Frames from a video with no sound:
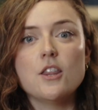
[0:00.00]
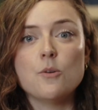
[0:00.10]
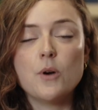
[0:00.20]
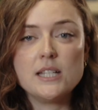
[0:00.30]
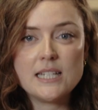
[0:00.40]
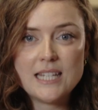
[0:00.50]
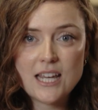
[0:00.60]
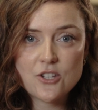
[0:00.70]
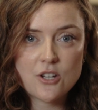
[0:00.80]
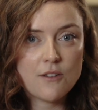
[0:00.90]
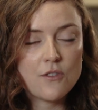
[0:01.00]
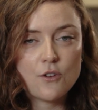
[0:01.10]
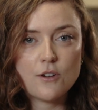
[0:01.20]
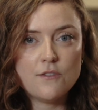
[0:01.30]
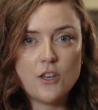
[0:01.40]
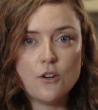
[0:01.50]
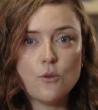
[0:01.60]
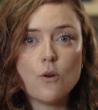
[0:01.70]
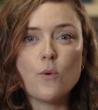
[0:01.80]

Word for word: the presentation of the review,